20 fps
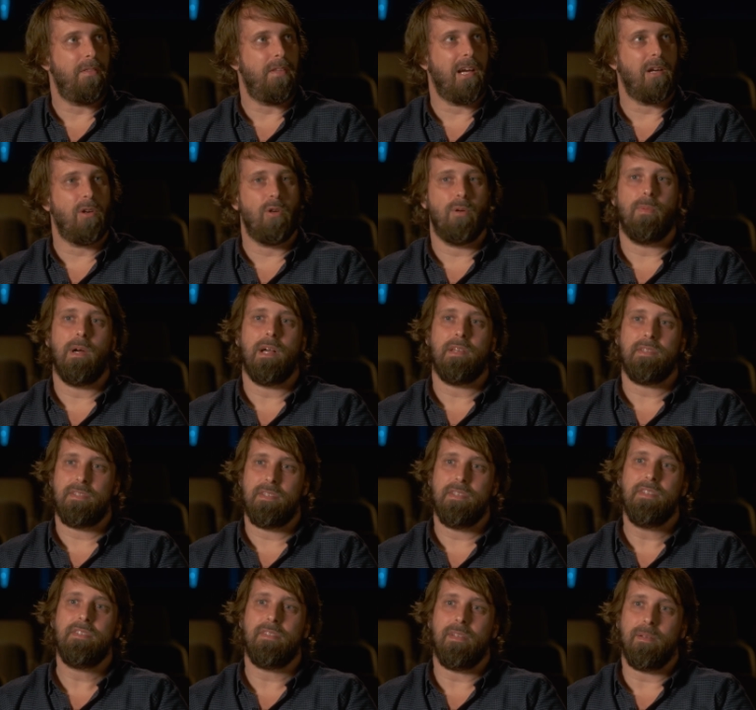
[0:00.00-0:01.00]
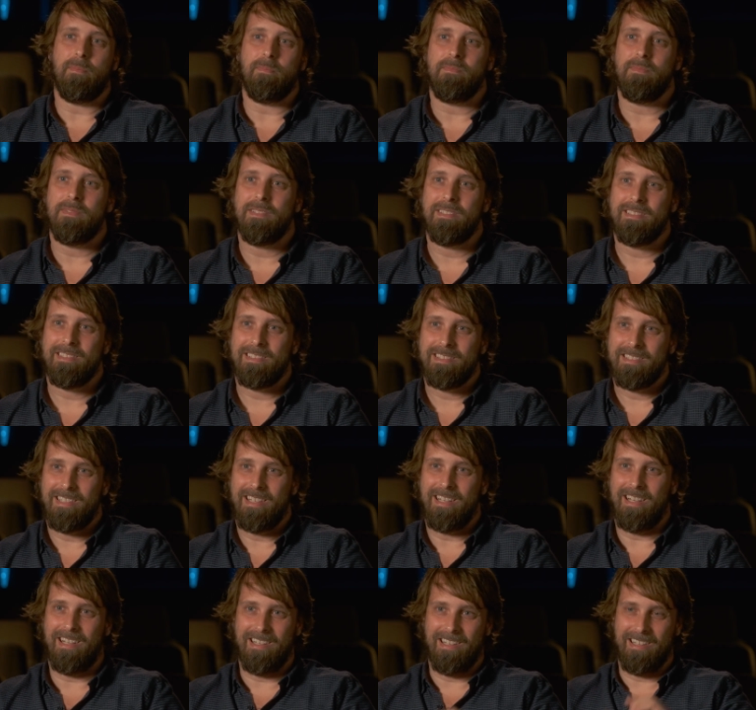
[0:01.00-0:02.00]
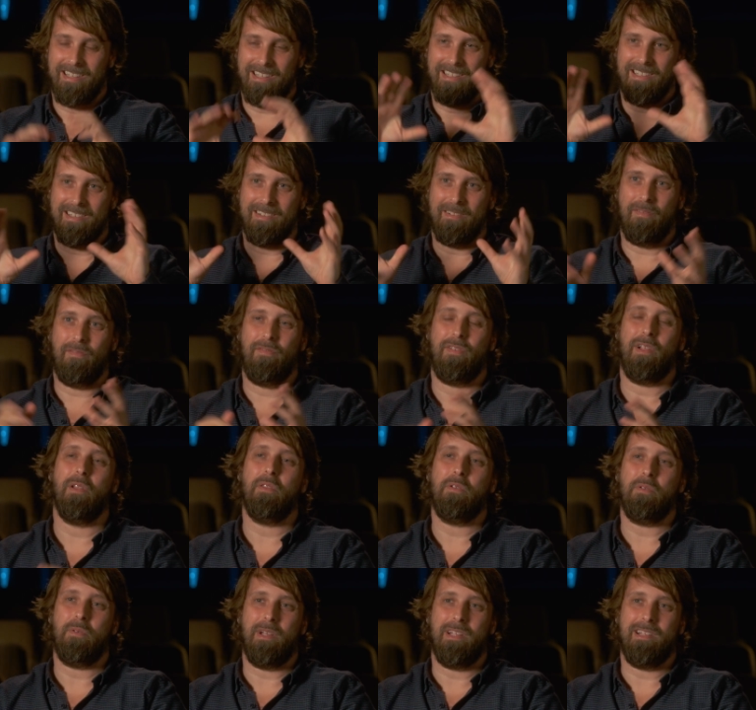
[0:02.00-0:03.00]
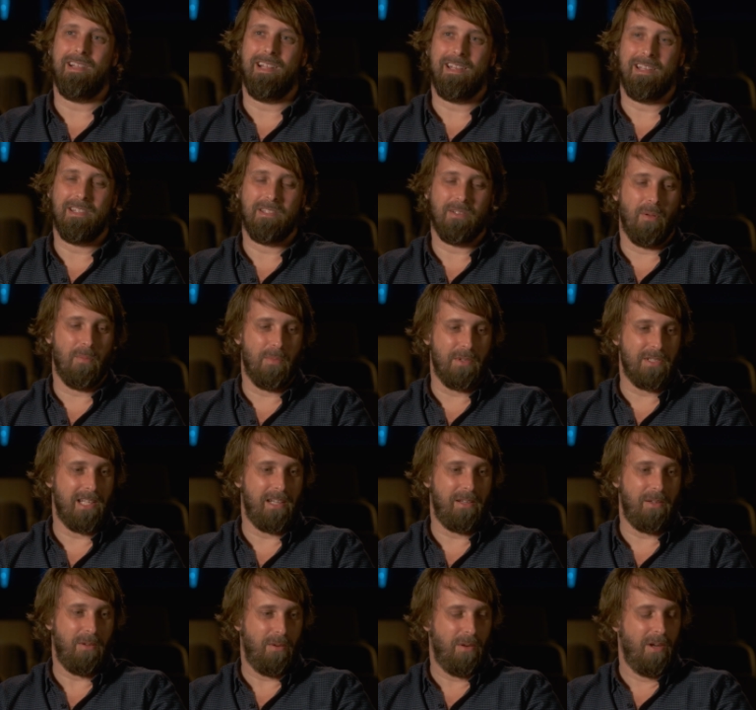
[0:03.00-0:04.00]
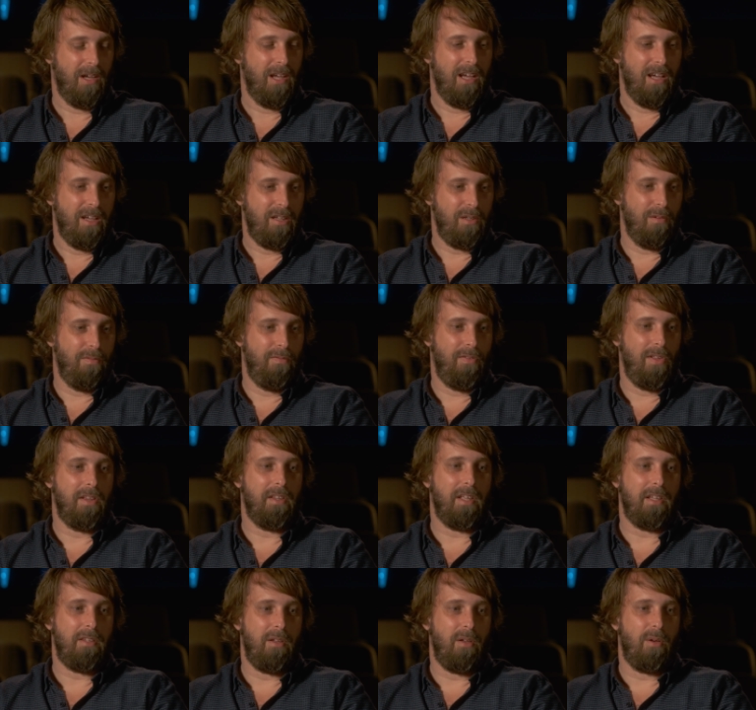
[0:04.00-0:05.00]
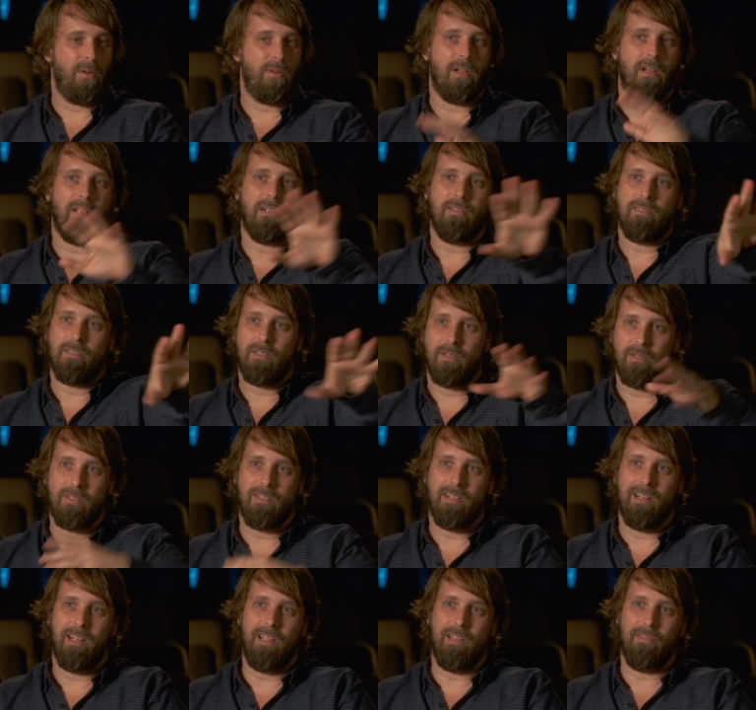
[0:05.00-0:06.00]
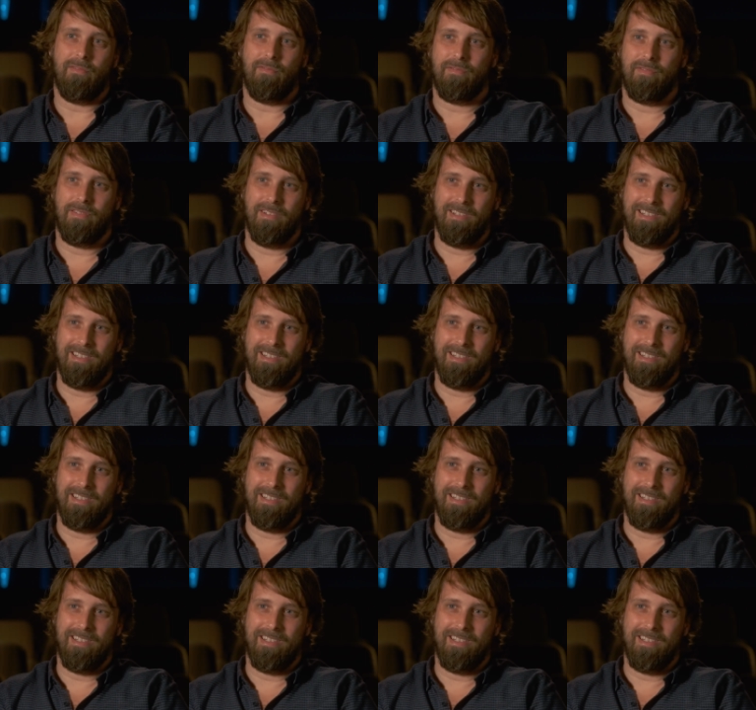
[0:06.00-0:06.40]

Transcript: Dagobah system uh, uh, uh filter it. Like it's almost like you you feel that Yoda could live